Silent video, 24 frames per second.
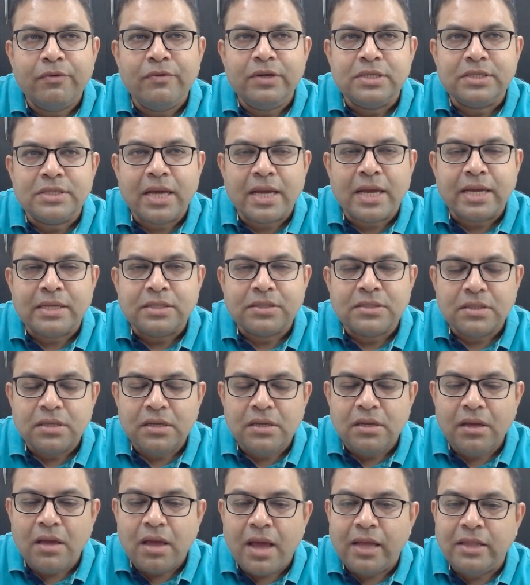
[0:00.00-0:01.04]
of desires
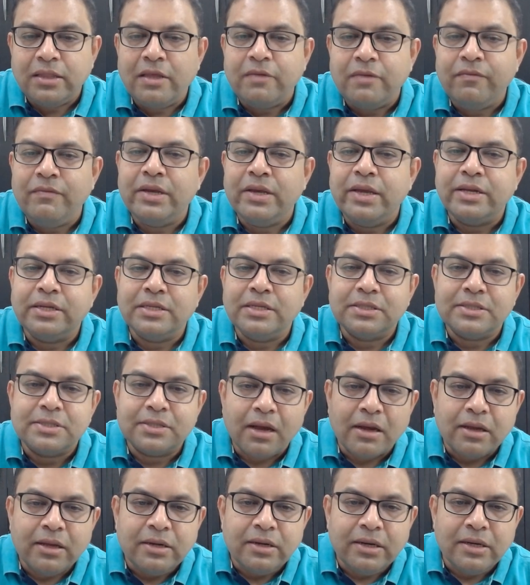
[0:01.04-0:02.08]
and then we get
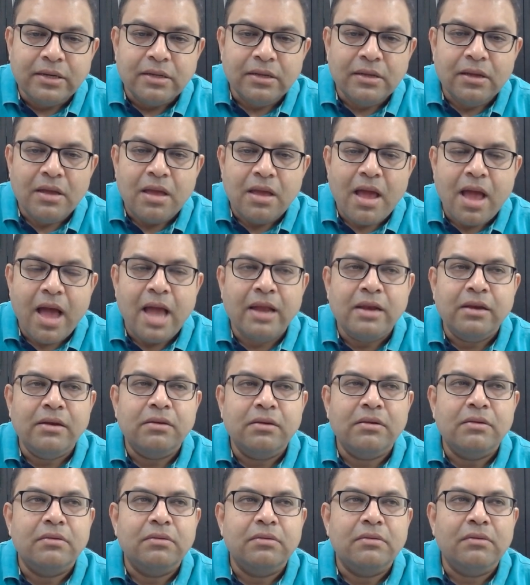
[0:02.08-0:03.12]
stuck in it and
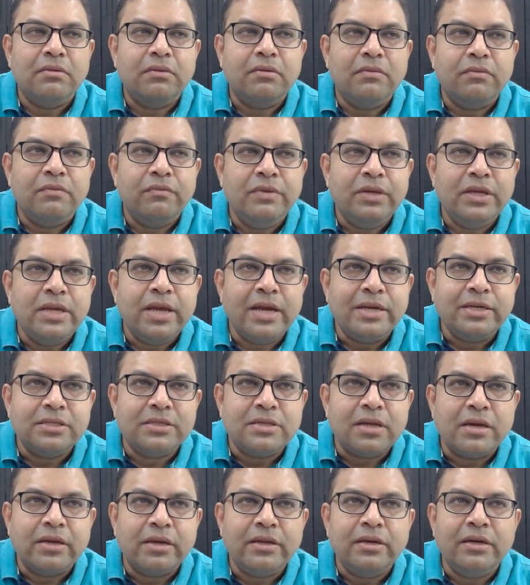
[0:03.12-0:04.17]
we get
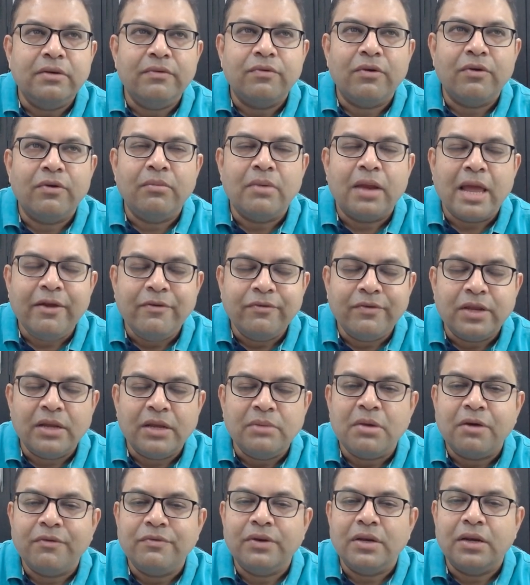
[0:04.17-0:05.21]
stuck in it from
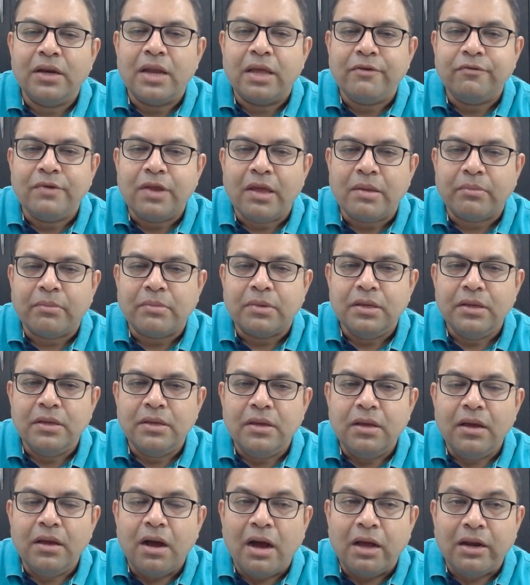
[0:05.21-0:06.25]
lifetime after lifetime
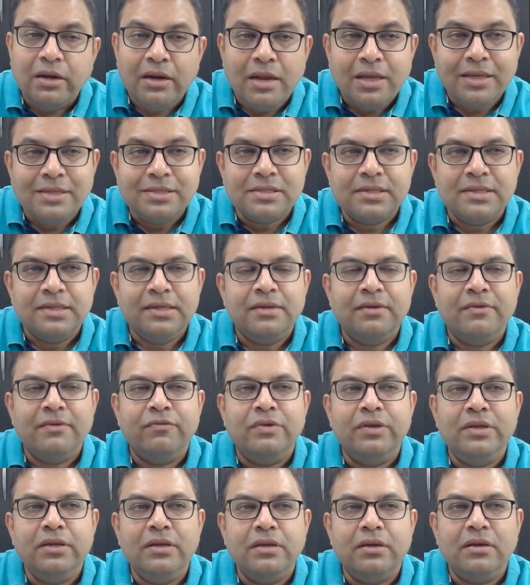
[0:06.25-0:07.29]
unless
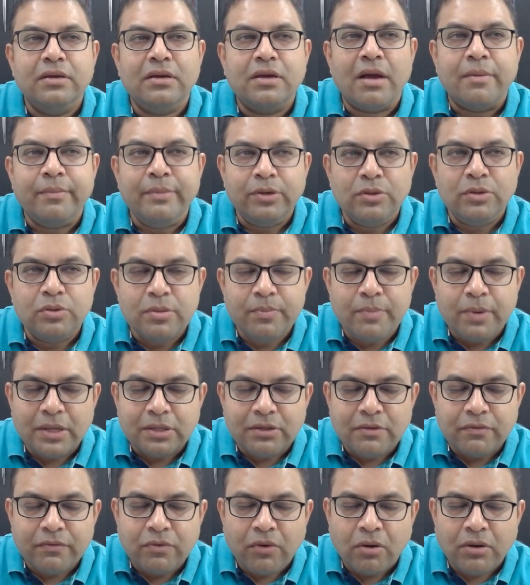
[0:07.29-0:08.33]
we come into the
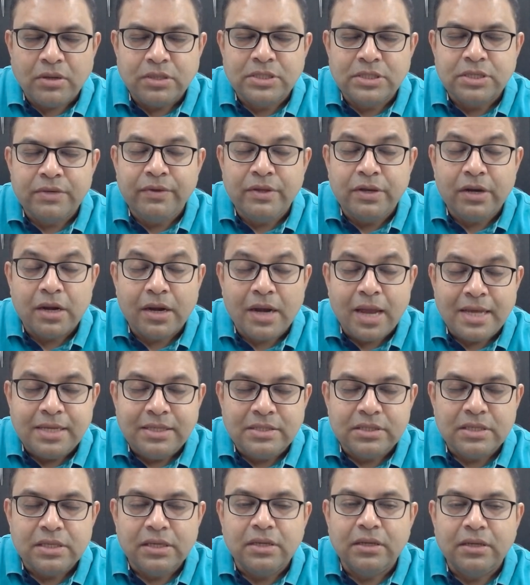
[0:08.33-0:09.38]
path of knowledge and we
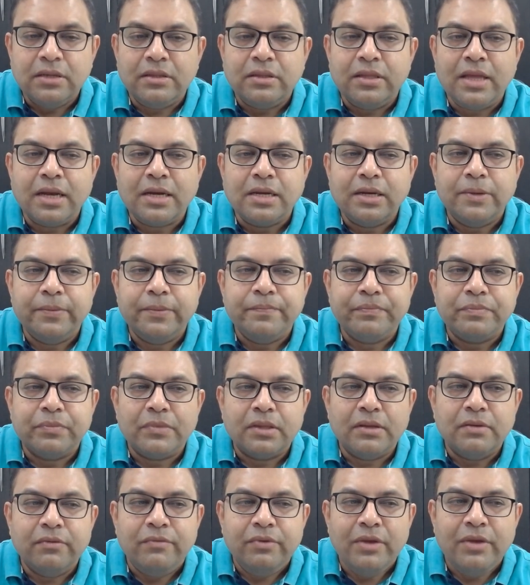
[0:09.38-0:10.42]
realize that
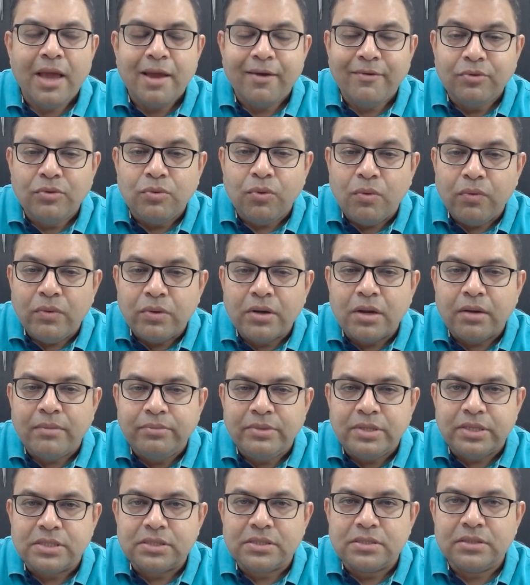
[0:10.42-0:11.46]
we have to
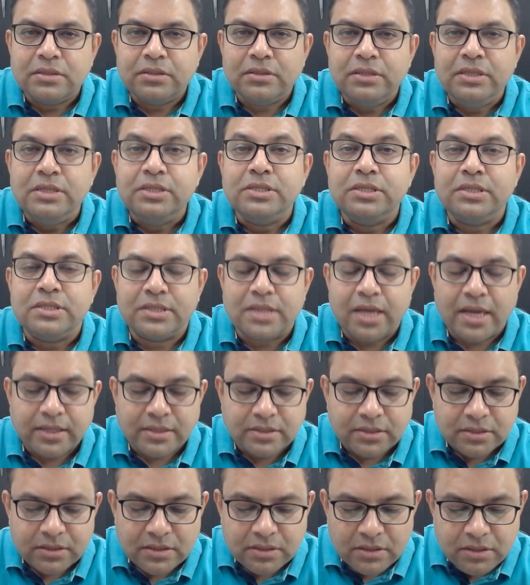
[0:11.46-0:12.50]
overcome this these
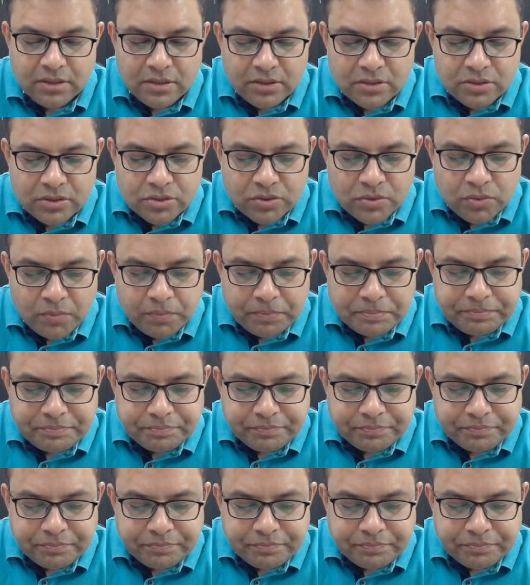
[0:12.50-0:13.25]
desires so